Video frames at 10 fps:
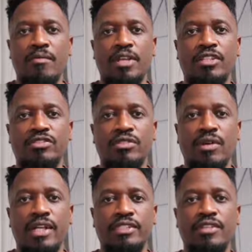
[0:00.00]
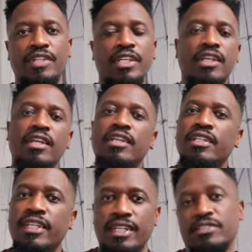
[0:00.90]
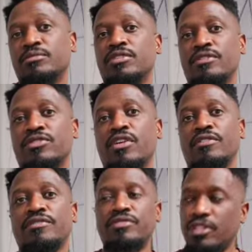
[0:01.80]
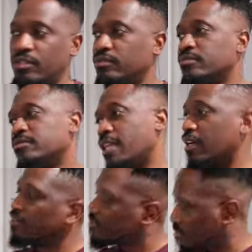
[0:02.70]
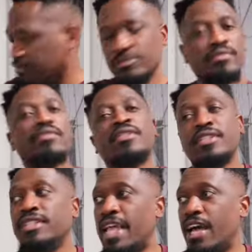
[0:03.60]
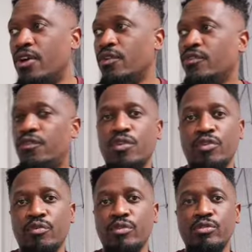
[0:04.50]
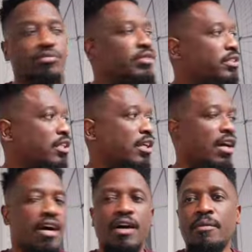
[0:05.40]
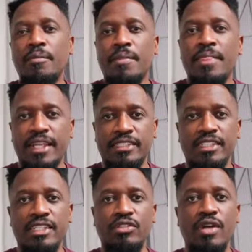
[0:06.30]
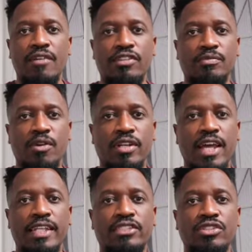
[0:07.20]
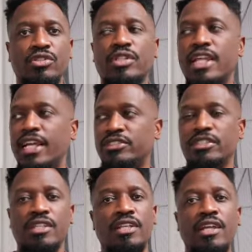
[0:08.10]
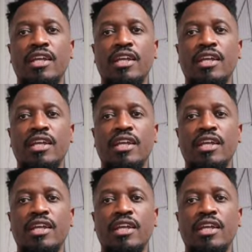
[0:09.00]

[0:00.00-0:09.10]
minutes, no activity, they cut themselves off. So now for the rooms, like I said, they do have the smart lights, and you can actually,